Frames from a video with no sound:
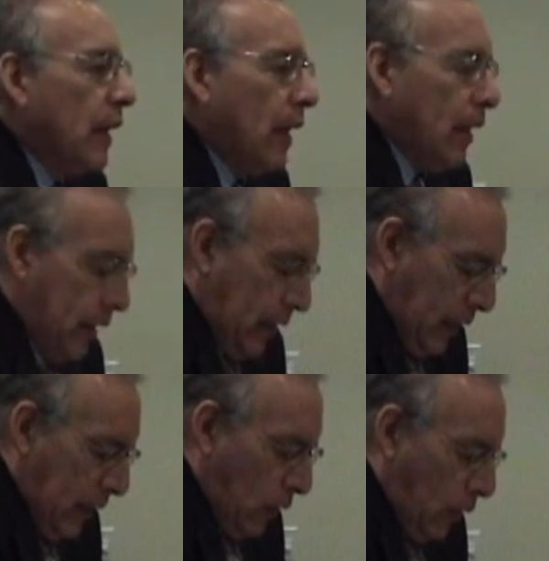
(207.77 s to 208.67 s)
And
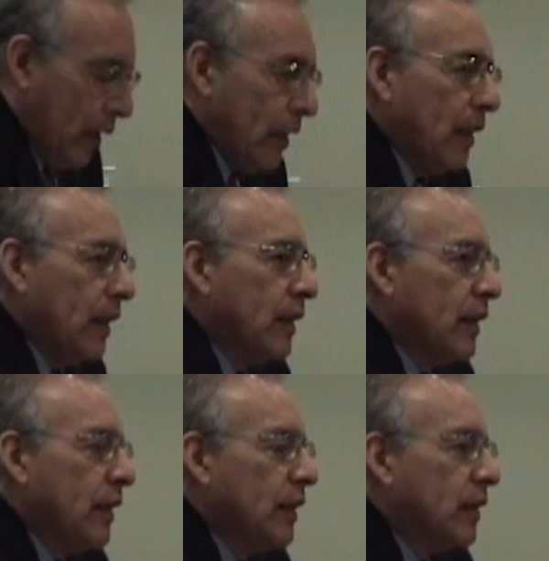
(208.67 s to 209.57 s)

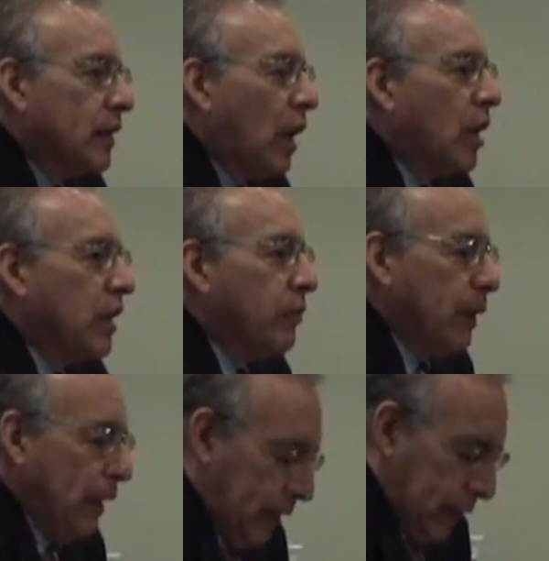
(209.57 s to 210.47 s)
in the
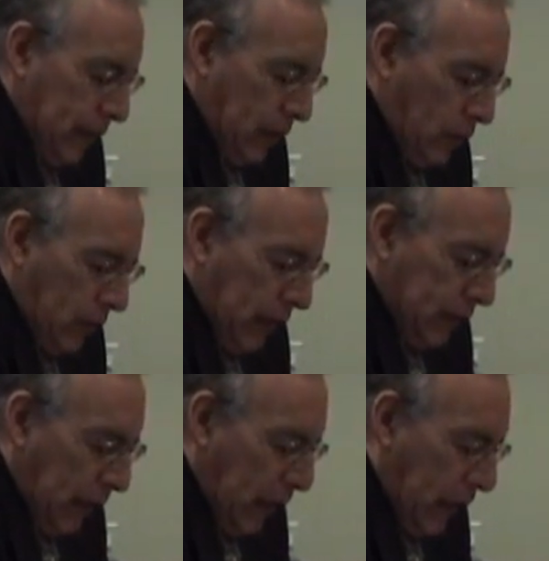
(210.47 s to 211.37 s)
starting piece,
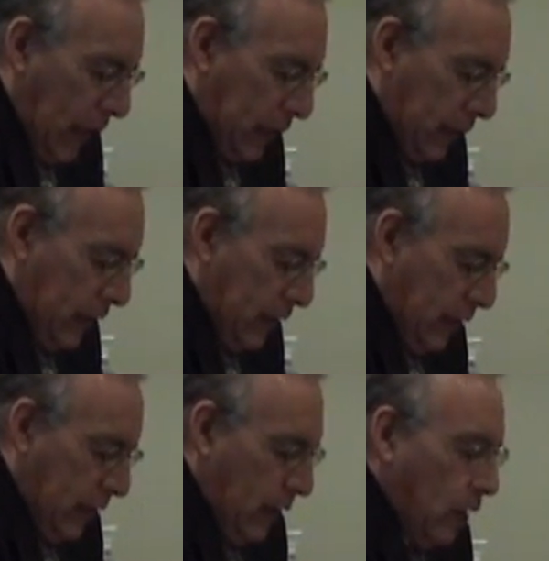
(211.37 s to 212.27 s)
they said that
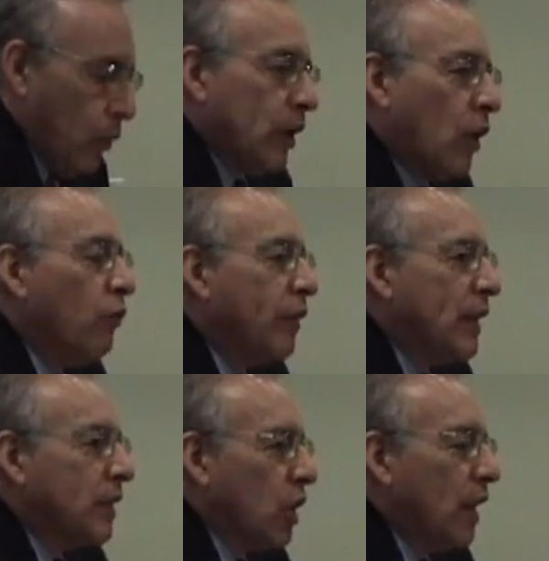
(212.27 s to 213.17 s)
with
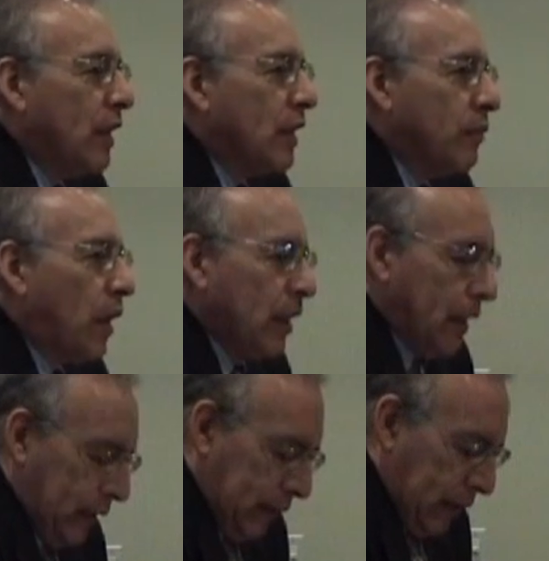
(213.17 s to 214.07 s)
confidence shaken in the
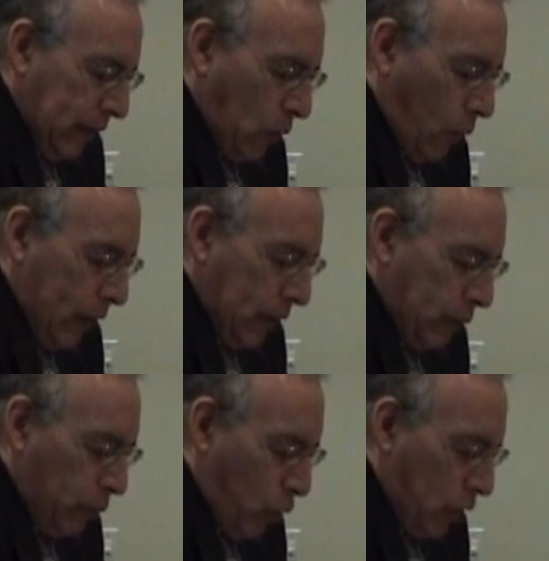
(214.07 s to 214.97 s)
markets, it is quite
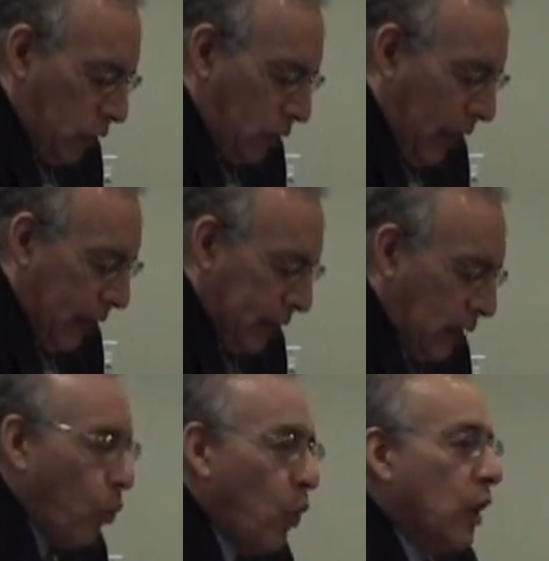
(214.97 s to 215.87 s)
important to ask,
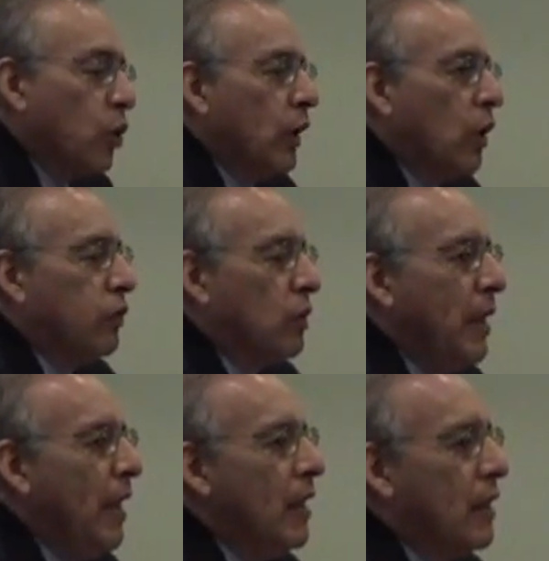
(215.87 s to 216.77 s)
where do we go
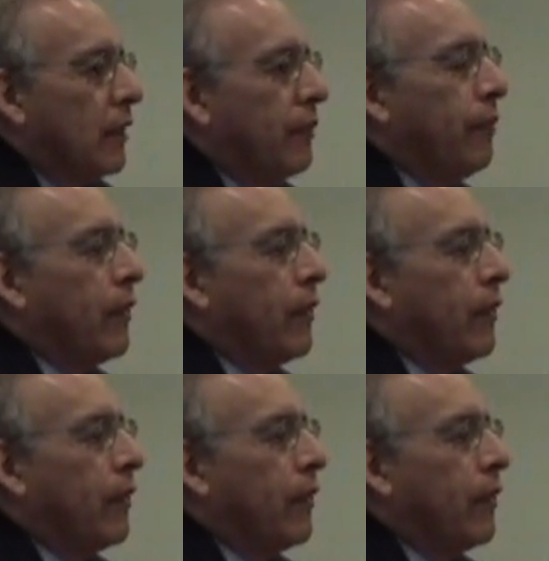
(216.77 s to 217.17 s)
from here?